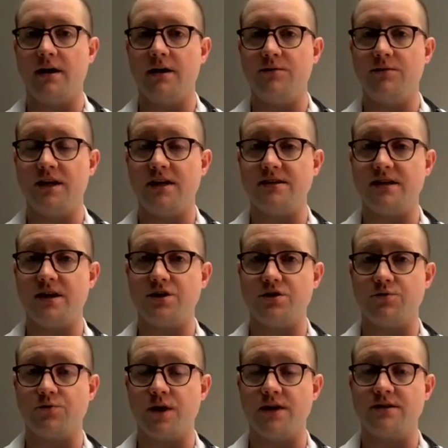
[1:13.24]

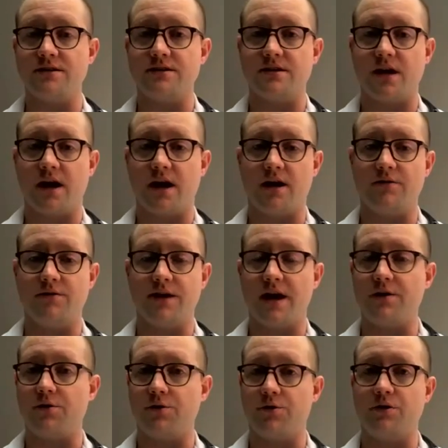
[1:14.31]
immunization rates,
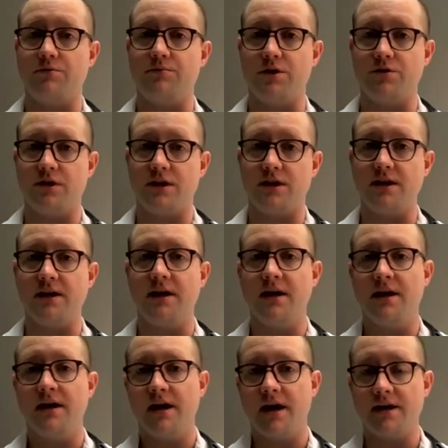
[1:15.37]
that herd immunity
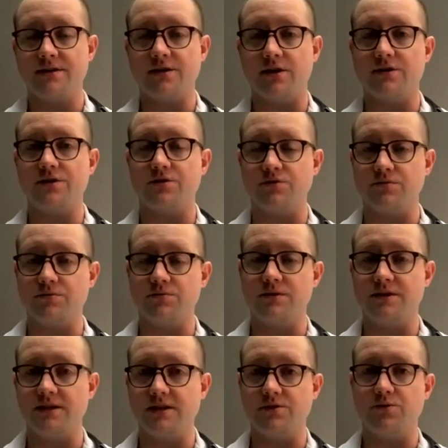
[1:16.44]
has also
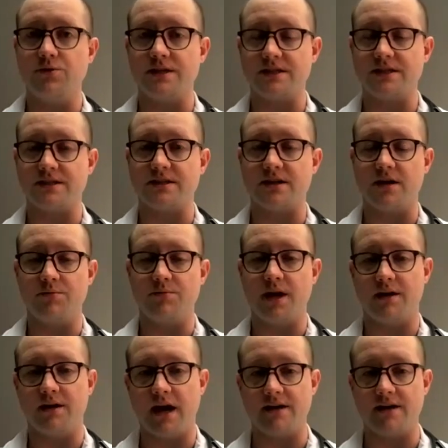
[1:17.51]
decreased some and